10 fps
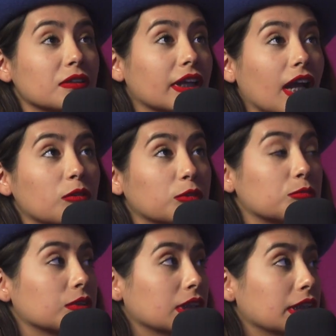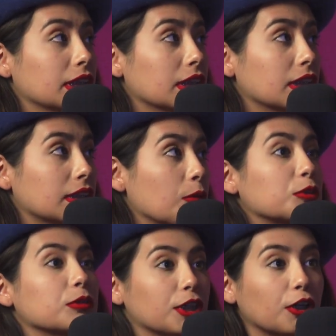like that would really
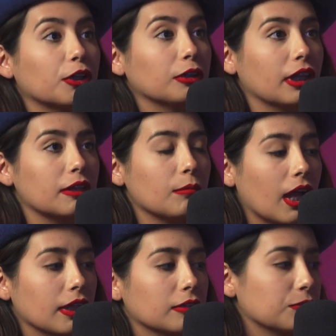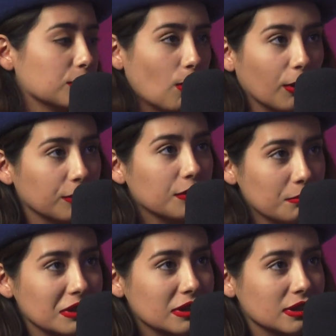hurt like my photography
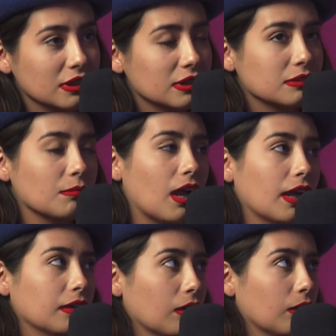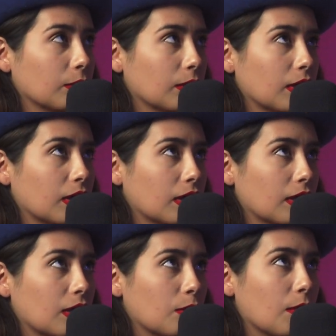business, my
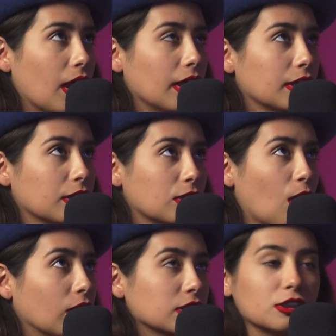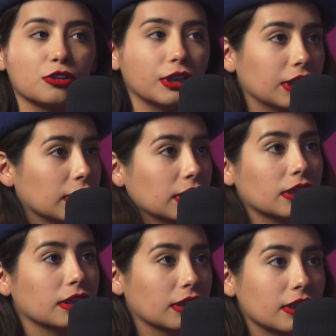my content
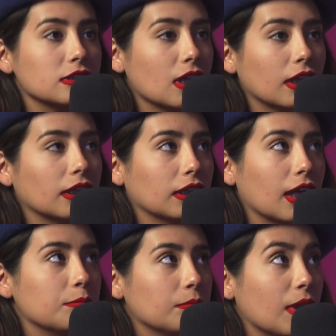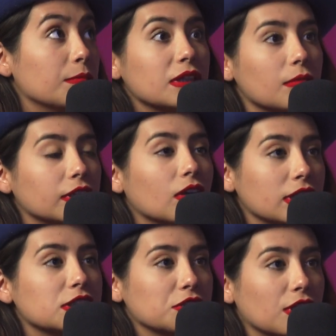creating, because I make money
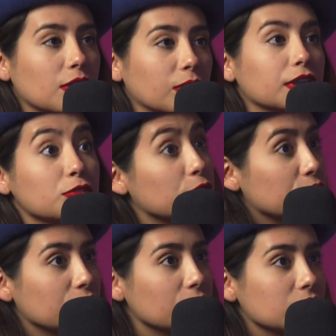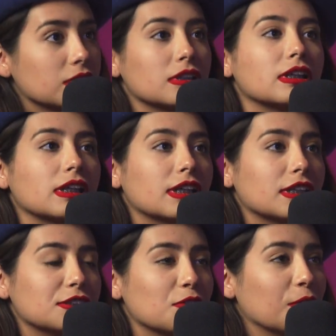on Instagram, like doing reels.
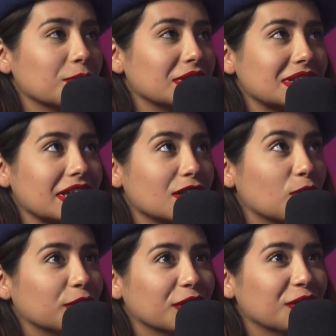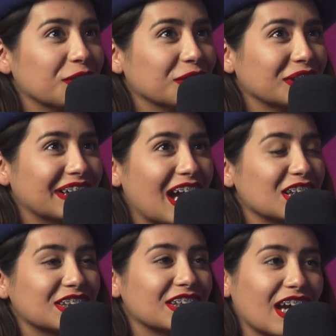So it's like, oh no,
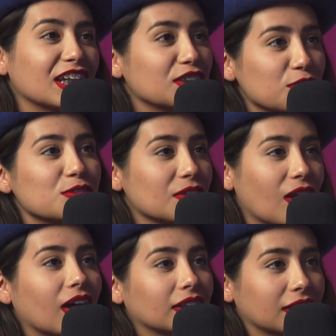I'd lose a lot.